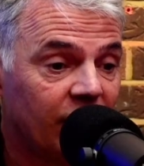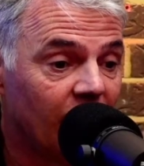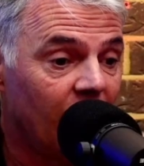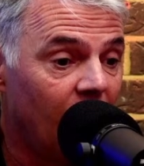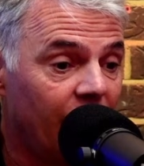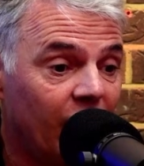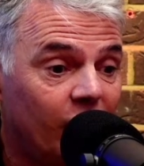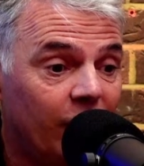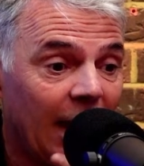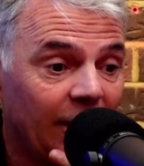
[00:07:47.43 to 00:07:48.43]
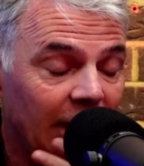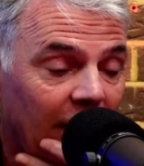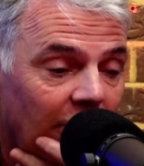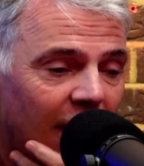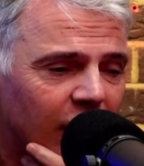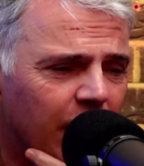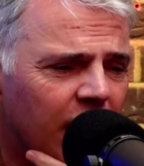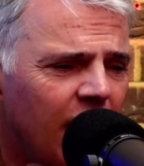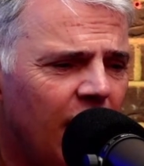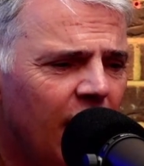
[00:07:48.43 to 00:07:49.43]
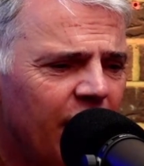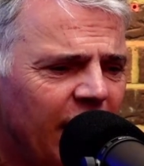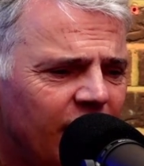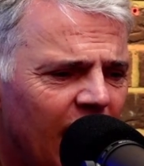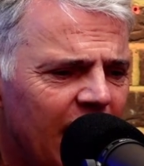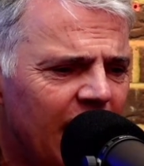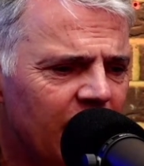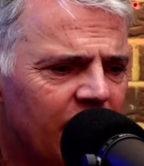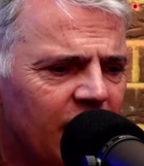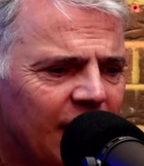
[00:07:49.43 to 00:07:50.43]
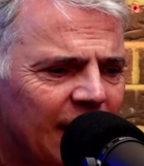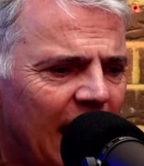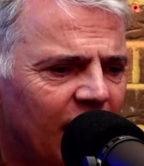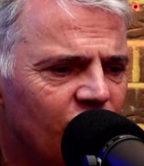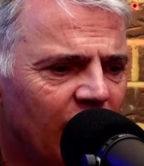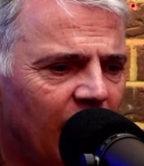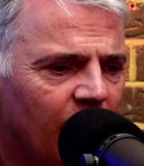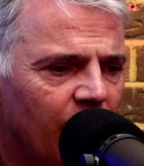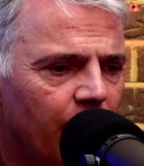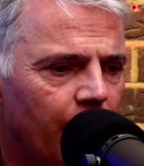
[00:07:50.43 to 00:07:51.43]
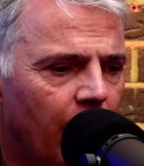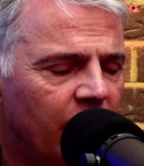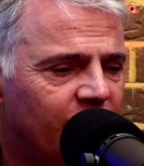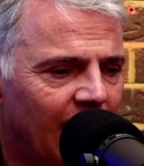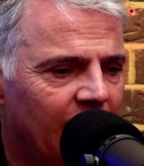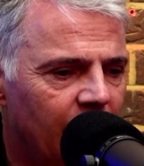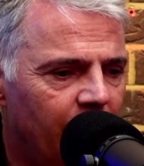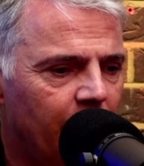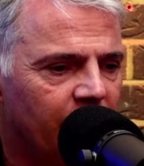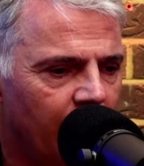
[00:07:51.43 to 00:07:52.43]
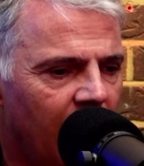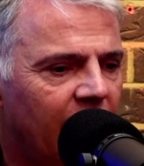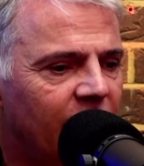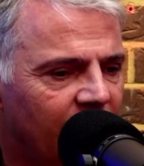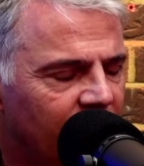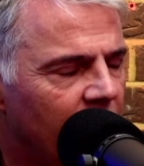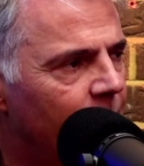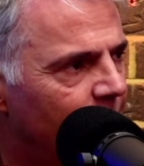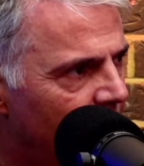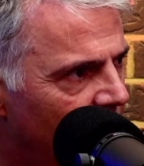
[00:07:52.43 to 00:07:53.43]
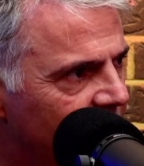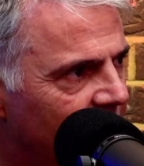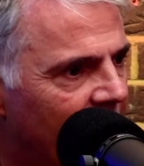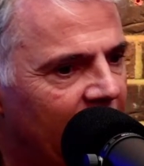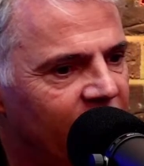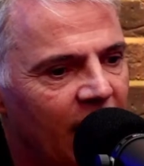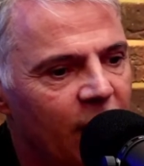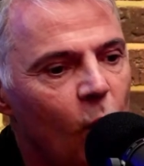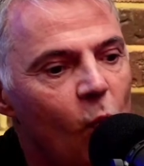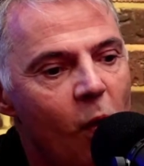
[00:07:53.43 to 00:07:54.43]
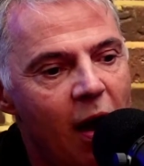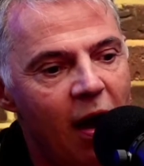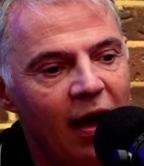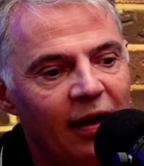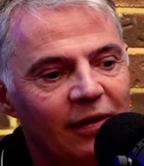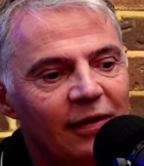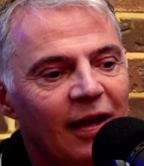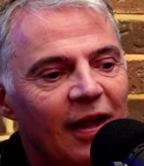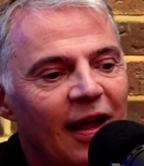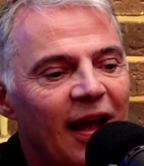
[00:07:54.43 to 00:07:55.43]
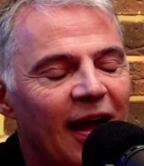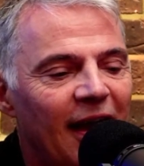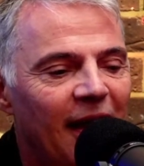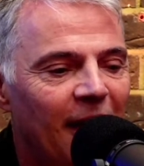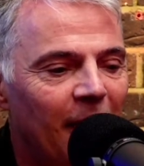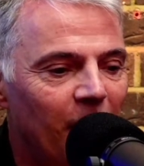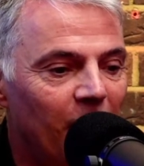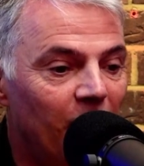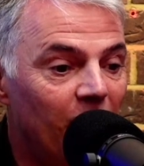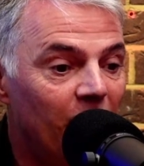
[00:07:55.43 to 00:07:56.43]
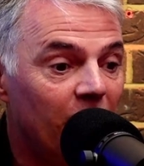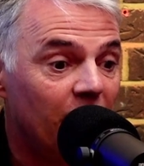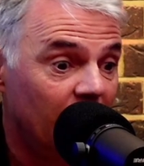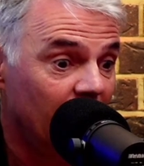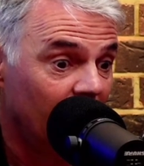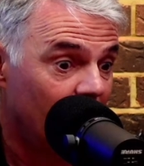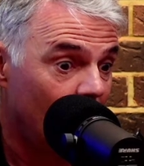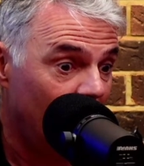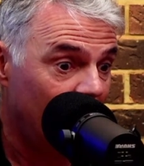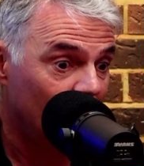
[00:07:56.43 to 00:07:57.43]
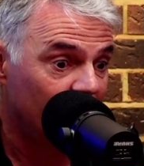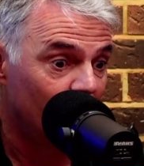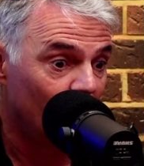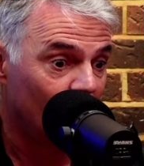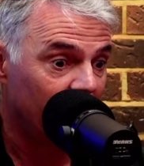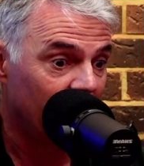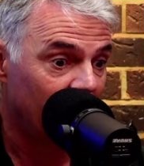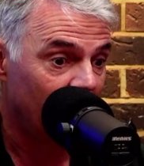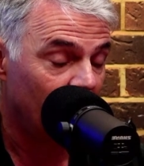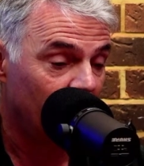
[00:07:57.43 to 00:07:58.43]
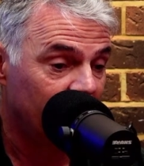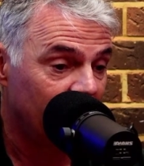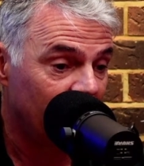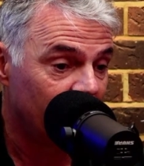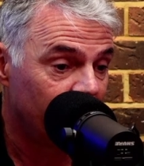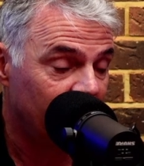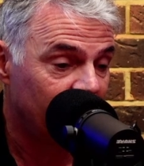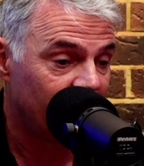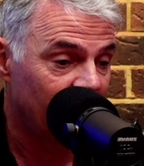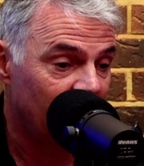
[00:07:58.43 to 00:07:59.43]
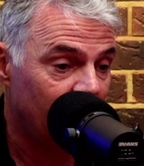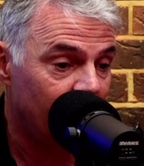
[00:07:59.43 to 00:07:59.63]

of the 2008 crash. But this, I think the analogy most salient in people's minds is going to be Partygate, isn't it? While, the Queen was mourning alone the death of Prince Philip,